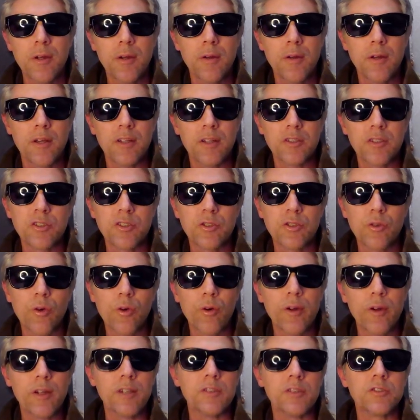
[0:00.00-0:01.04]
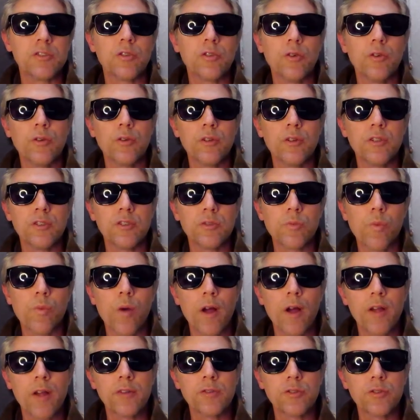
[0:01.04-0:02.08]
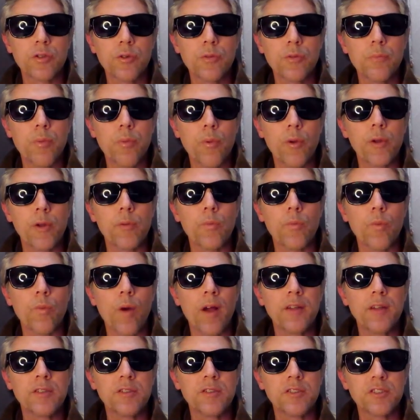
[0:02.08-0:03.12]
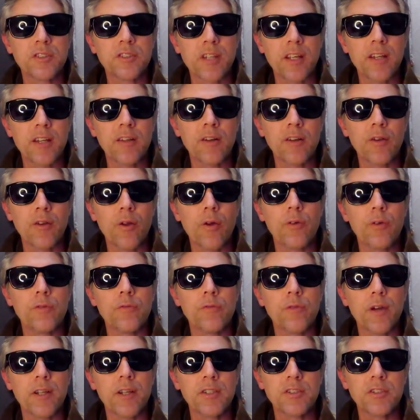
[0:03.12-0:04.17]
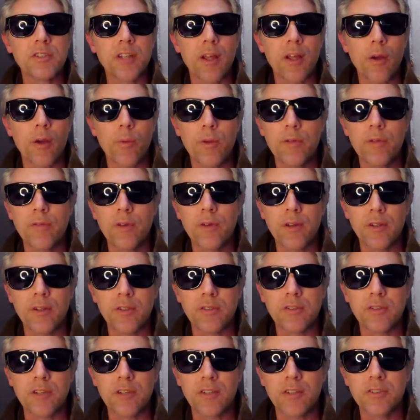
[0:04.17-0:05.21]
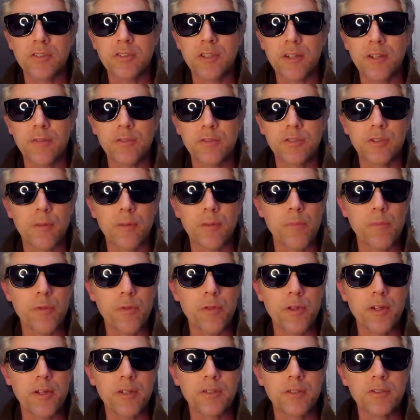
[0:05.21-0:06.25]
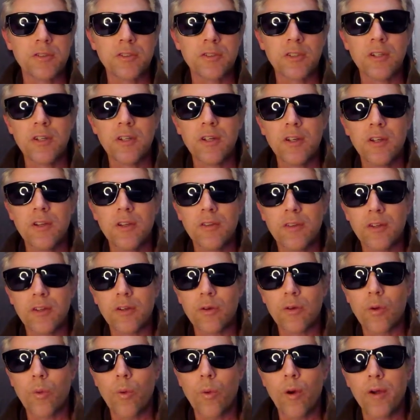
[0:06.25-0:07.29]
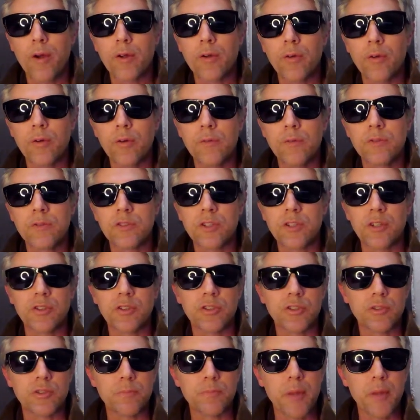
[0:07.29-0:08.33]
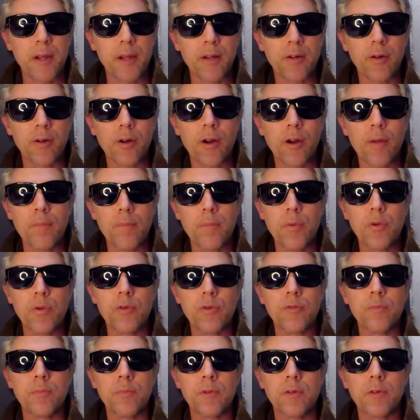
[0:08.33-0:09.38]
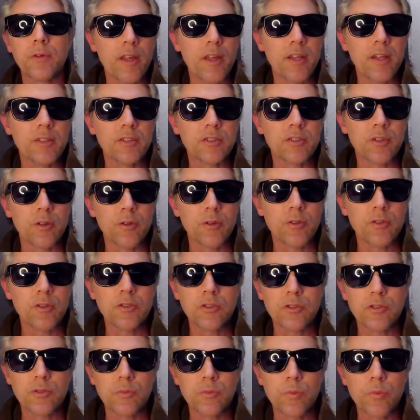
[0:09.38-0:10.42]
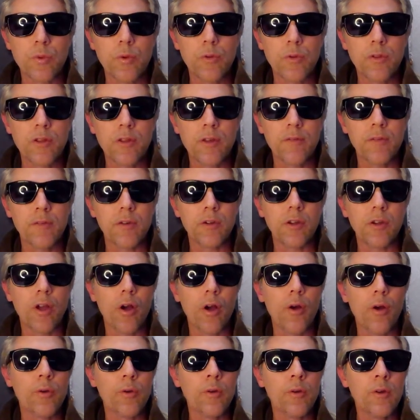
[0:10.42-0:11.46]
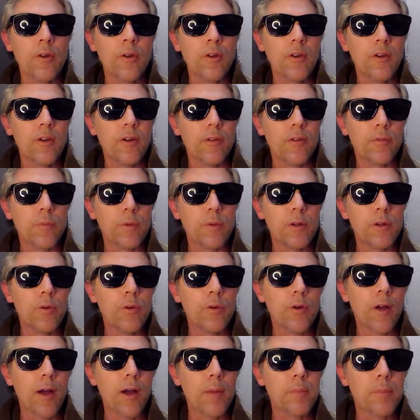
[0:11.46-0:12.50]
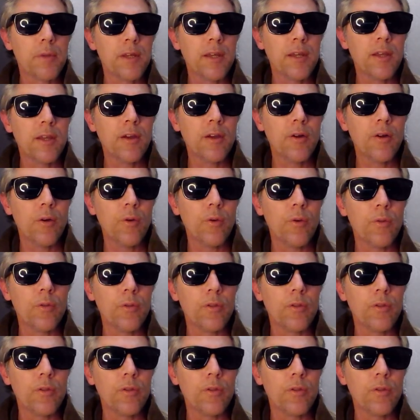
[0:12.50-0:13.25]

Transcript: It's not as good as WAN 2.1 standalone Vace, however it does have some things that are quite good, such as background movement. So this is worth giving a go. If we look up here on